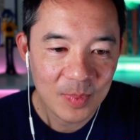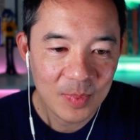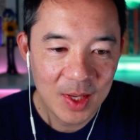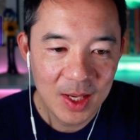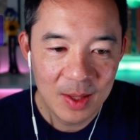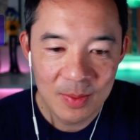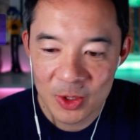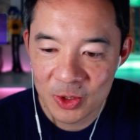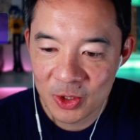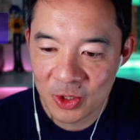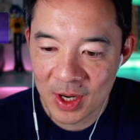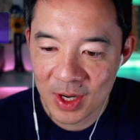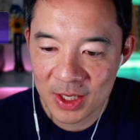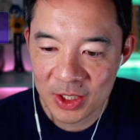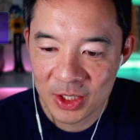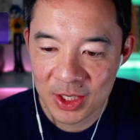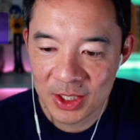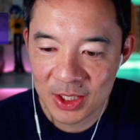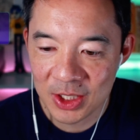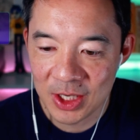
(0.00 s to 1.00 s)
Emo
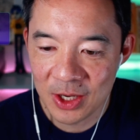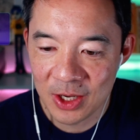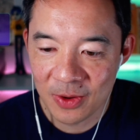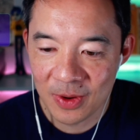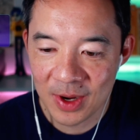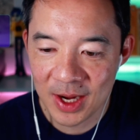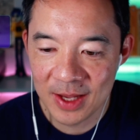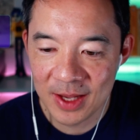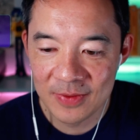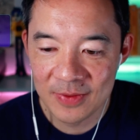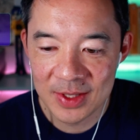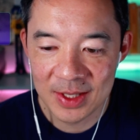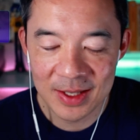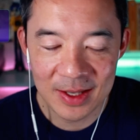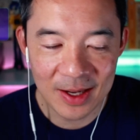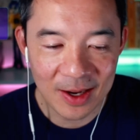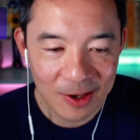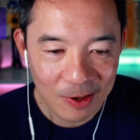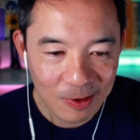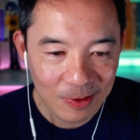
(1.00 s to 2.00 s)
Trash says she craves
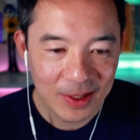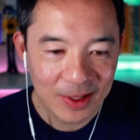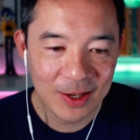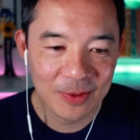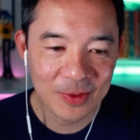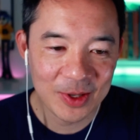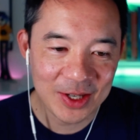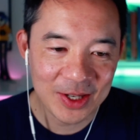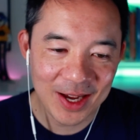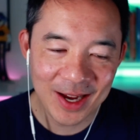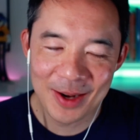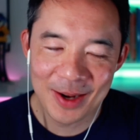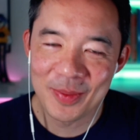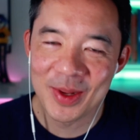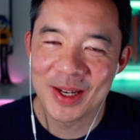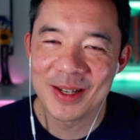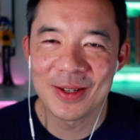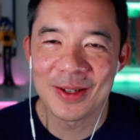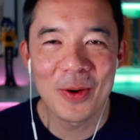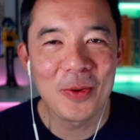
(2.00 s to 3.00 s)
an early
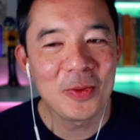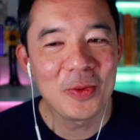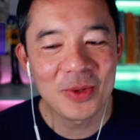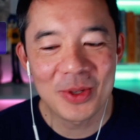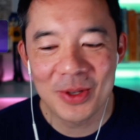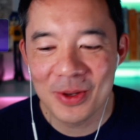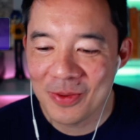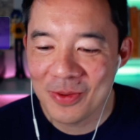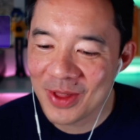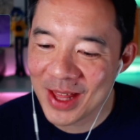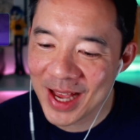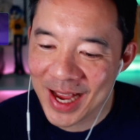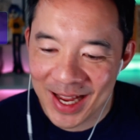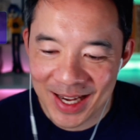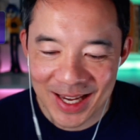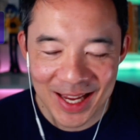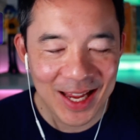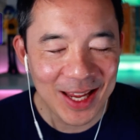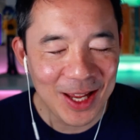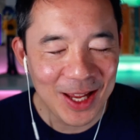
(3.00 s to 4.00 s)
retirement. Don't do
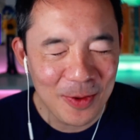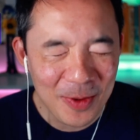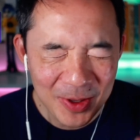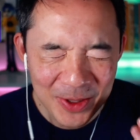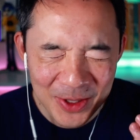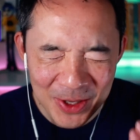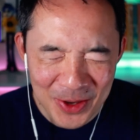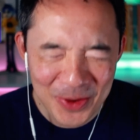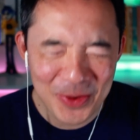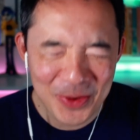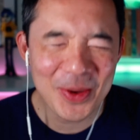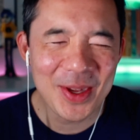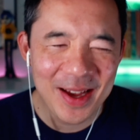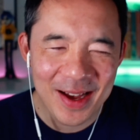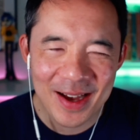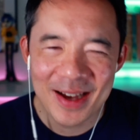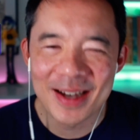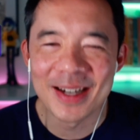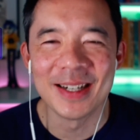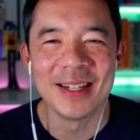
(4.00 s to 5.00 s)
that. Yeah, you are too
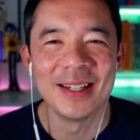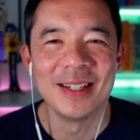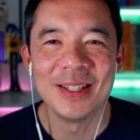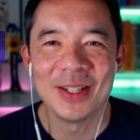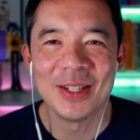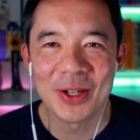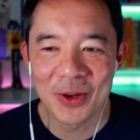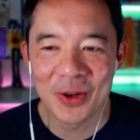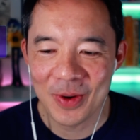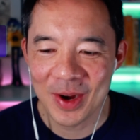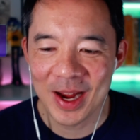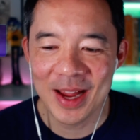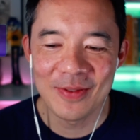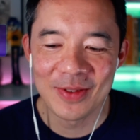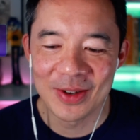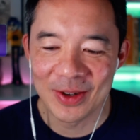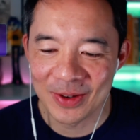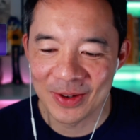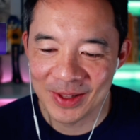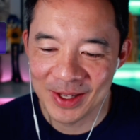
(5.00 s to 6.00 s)
young to crave
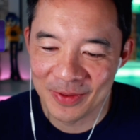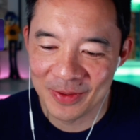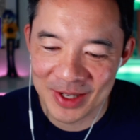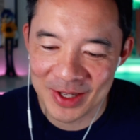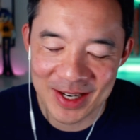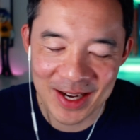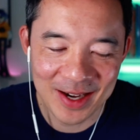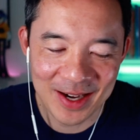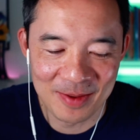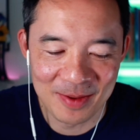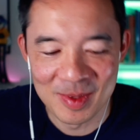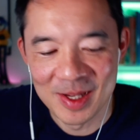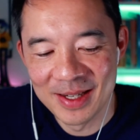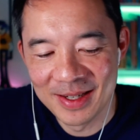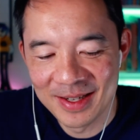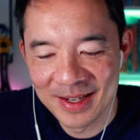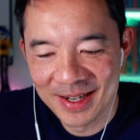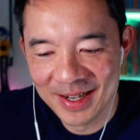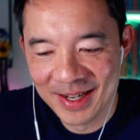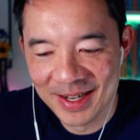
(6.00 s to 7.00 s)
an early retirement.